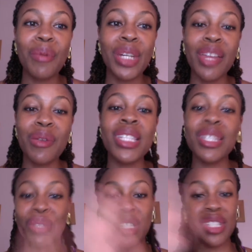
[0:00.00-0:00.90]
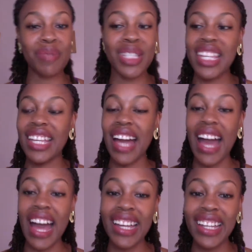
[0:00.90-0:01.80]
But otherwise, this was just me saying
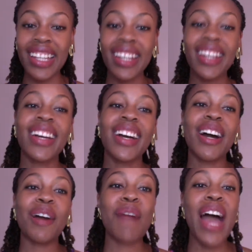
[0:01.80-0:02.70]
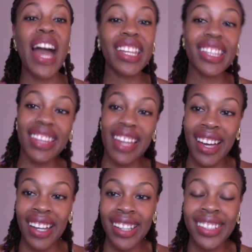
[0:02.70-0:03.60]
hi. Hang in
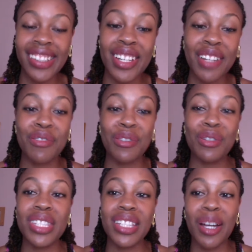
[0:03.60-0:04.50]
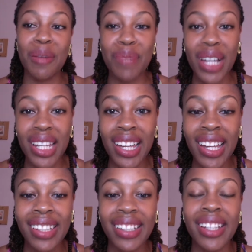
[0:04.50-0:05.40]
there for those in
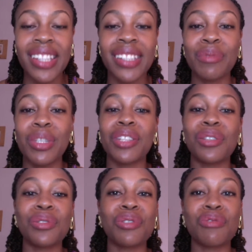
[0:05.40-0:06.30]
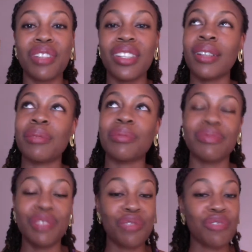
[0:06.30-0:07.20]
Kampala, and with the new
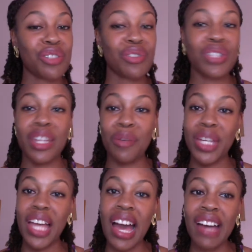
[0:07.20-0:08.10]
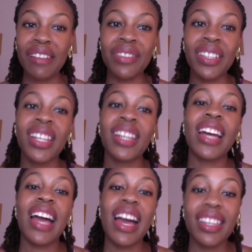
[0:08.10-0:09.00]
restrictions that we have.
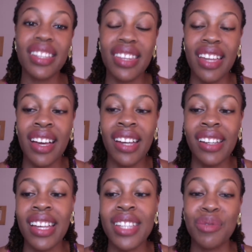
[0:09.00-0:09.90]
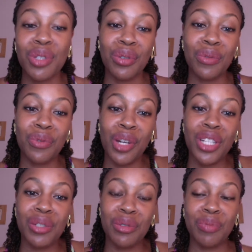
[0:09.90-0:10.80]
Hang in there as we look
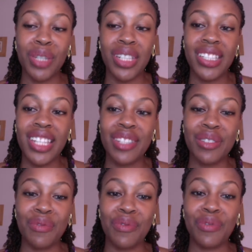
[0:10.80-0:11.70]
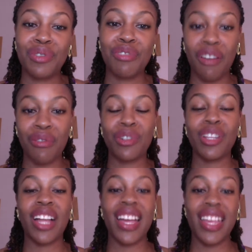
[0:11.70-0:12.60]
forward to better days of
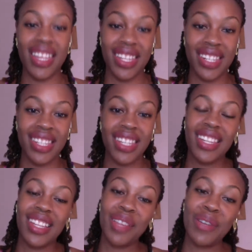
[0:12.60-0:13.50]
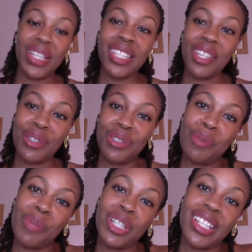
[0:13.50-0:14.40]
travel ahead. Otherwise, thank you so
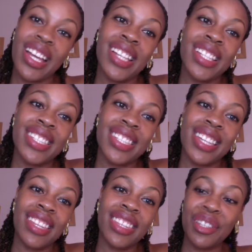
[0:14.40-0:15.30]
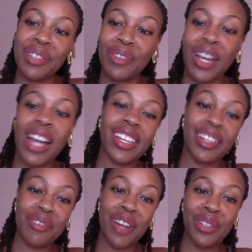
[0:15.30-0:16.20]
much, guys. Thank you for
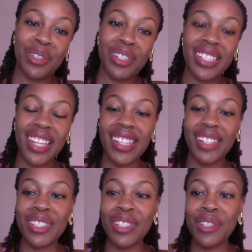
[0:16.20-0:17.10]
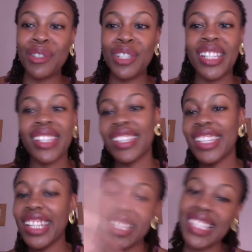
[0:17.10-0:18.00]
hanging around, and I'll see you in the
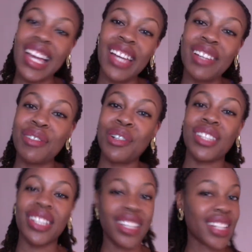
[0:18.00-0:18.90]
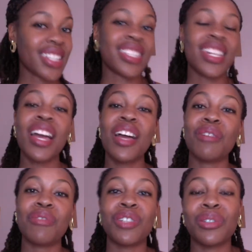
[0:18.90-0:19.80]
next live or in the next
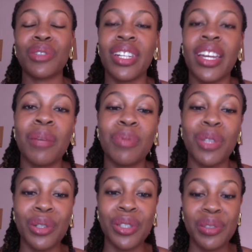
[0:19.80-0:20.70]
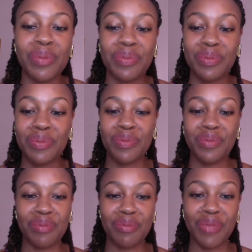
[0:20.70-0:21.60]
video that I upload.
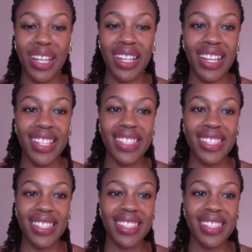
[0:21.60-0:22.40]
Bye, guys.